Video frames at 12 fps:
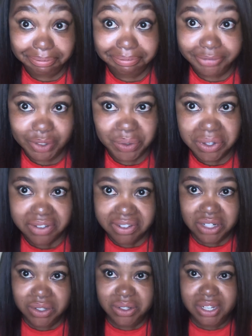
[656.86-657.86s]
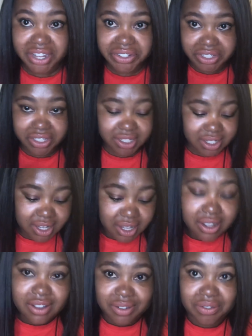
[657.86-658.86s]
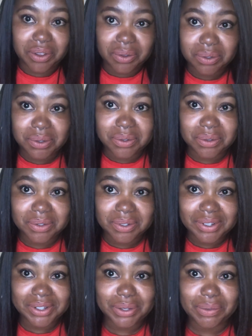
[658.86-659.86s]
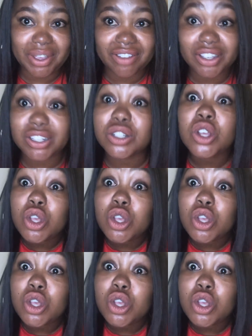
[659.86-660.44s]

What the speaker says: You don't even need to touch it for you to be affected.